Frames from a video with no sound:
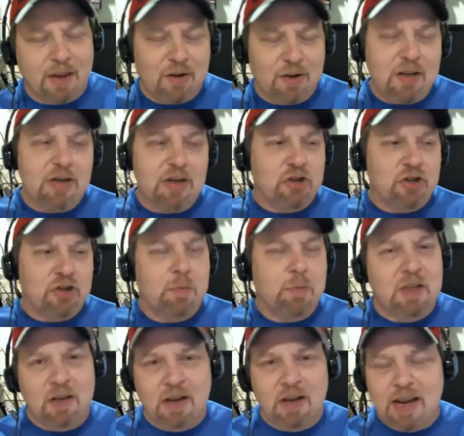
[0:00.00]
And you need to shoot
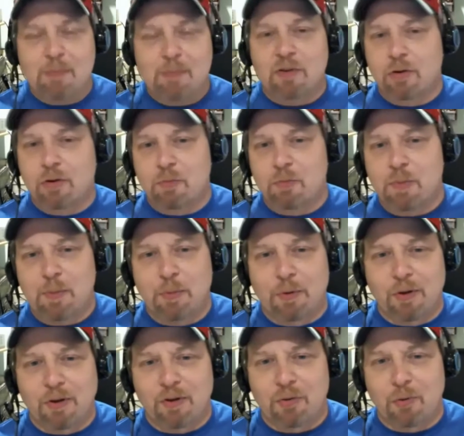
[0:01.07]
me the names of those
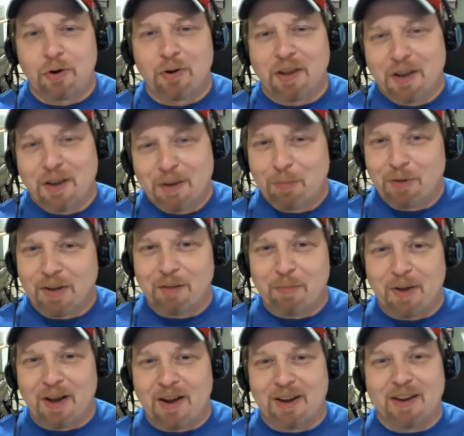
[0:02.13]
people on Twitter that complain
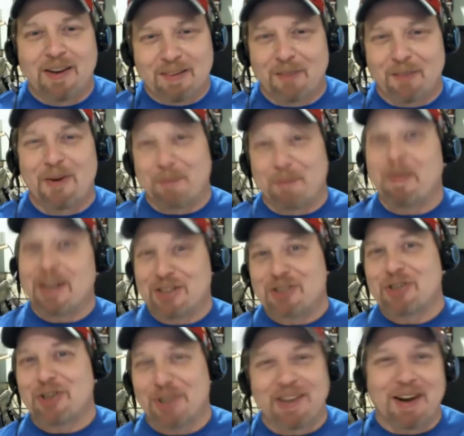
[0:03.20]
about it, because I want to make
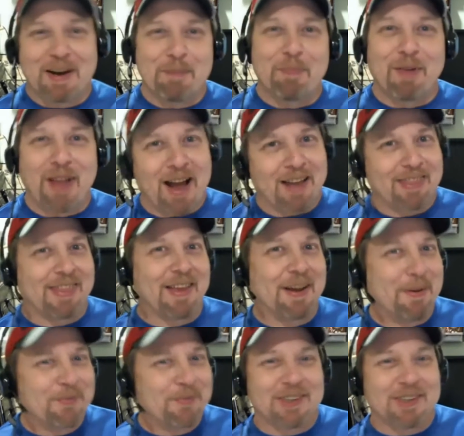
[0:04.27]
sure that I block them.